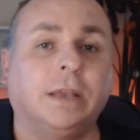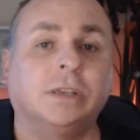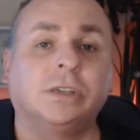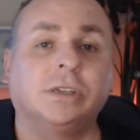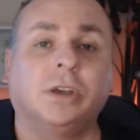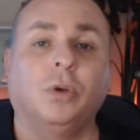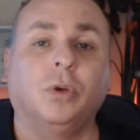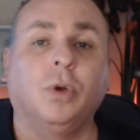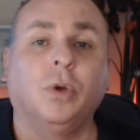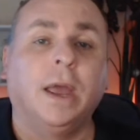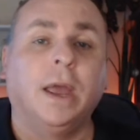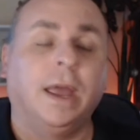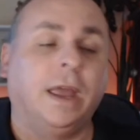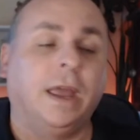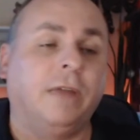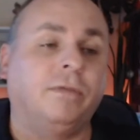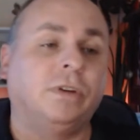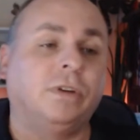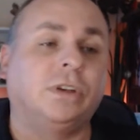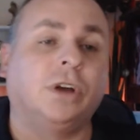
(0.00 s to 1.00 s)
So
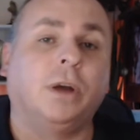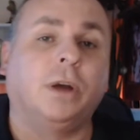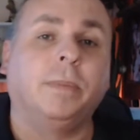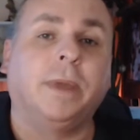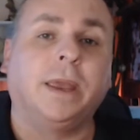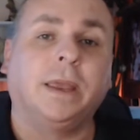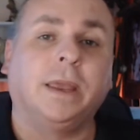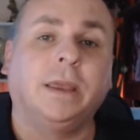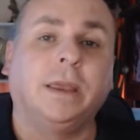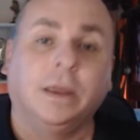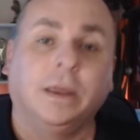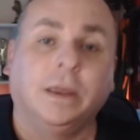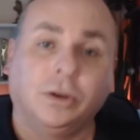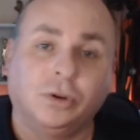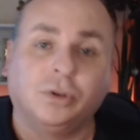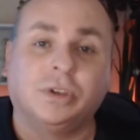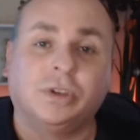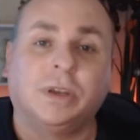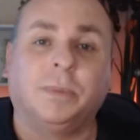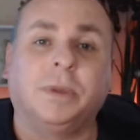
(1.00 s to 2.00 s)
every time they
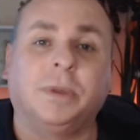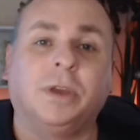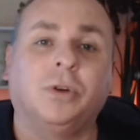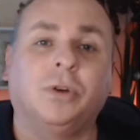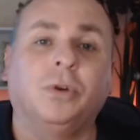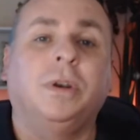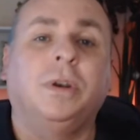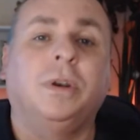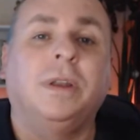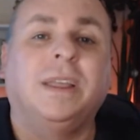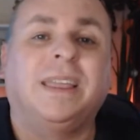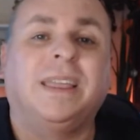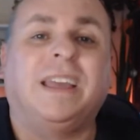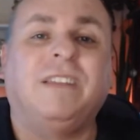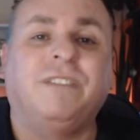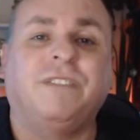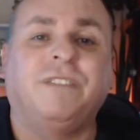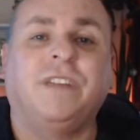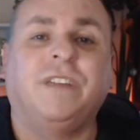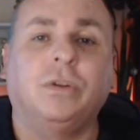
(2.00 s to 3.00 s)
do something good,
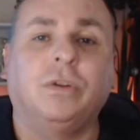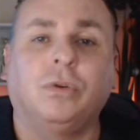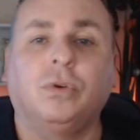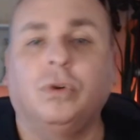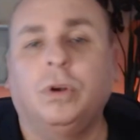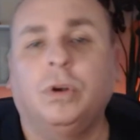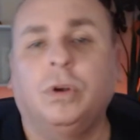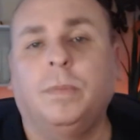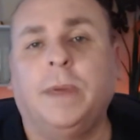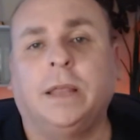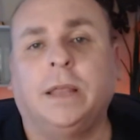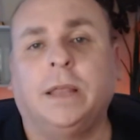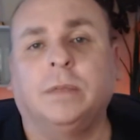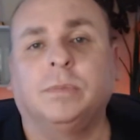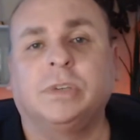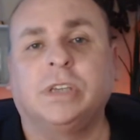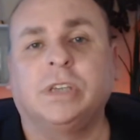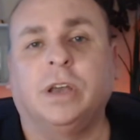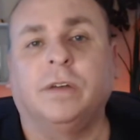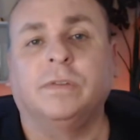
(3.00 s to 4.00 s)
they feel good about
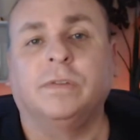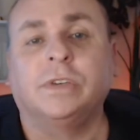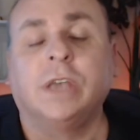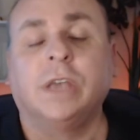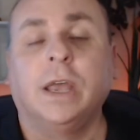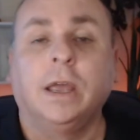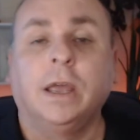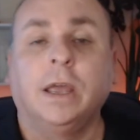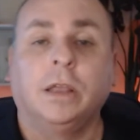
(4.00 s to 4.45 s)
themselves.